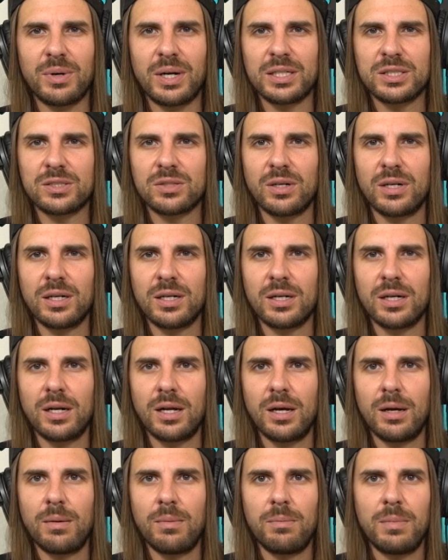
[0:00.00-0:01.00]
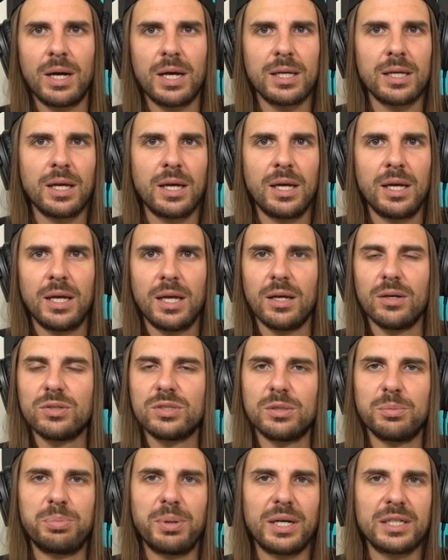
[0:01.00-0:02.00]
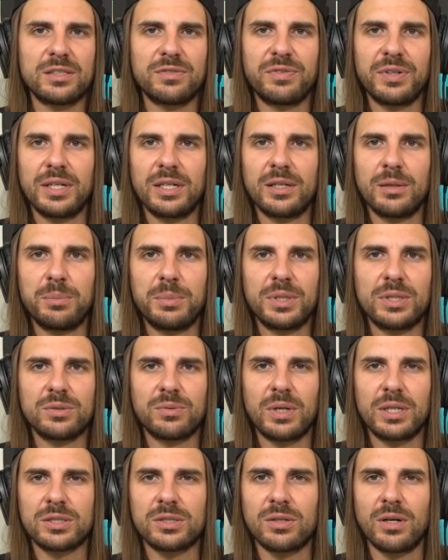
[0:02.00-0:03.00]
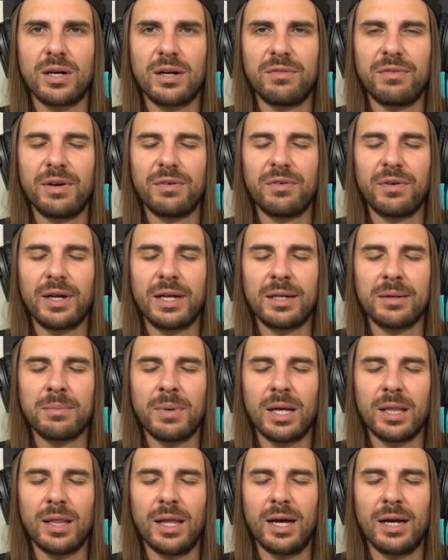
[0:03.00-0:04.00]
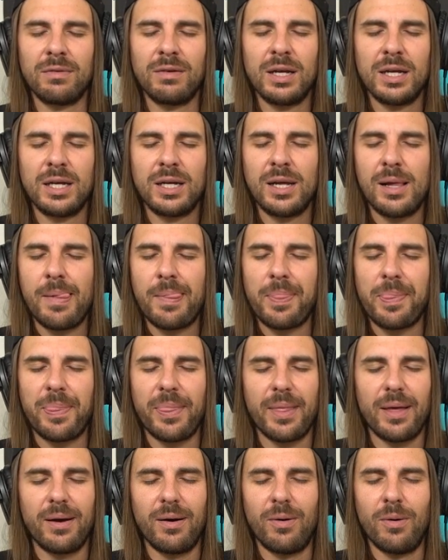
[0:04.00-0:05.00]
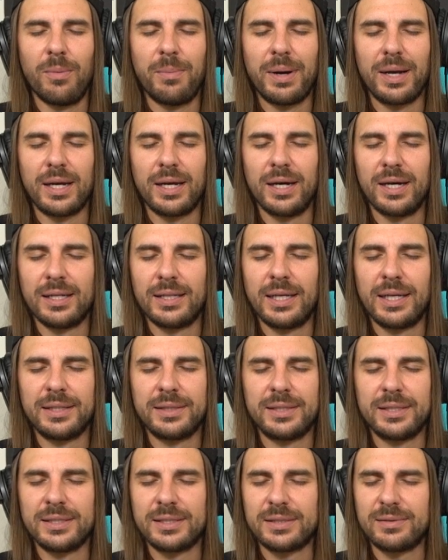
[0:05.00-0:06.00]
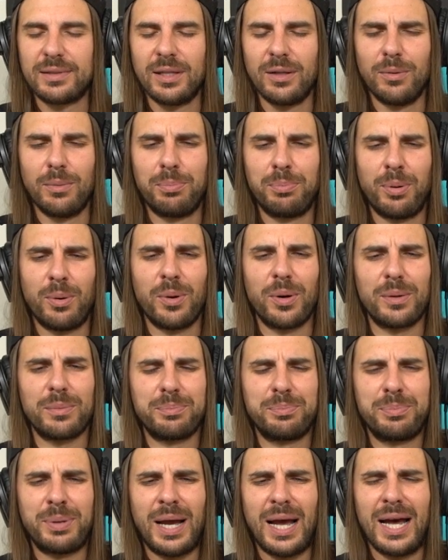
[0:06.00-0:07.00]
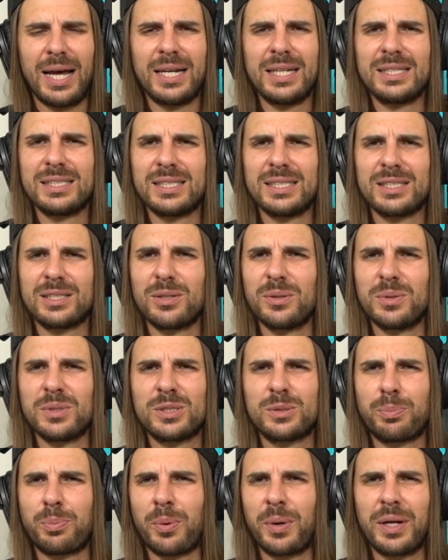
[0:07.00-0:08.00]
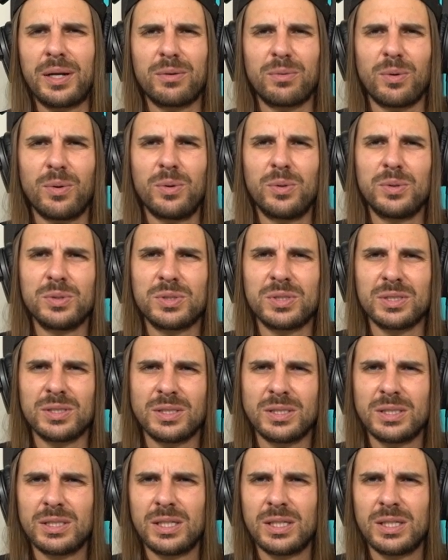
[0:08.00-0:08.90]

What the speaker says: restaurant. It was the best Vietnamese restaurant I've ever ate in my life. Oh my God, they had these little pork patties, these little spring rolls, and